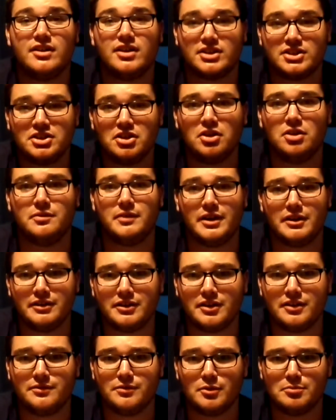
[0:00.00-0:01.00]
are still a very
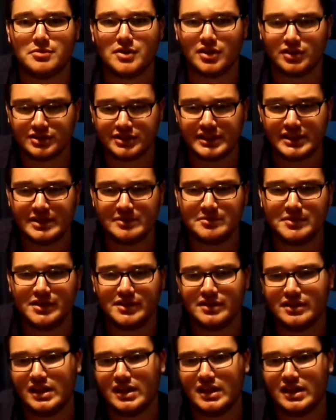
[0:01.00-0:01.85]
good football team.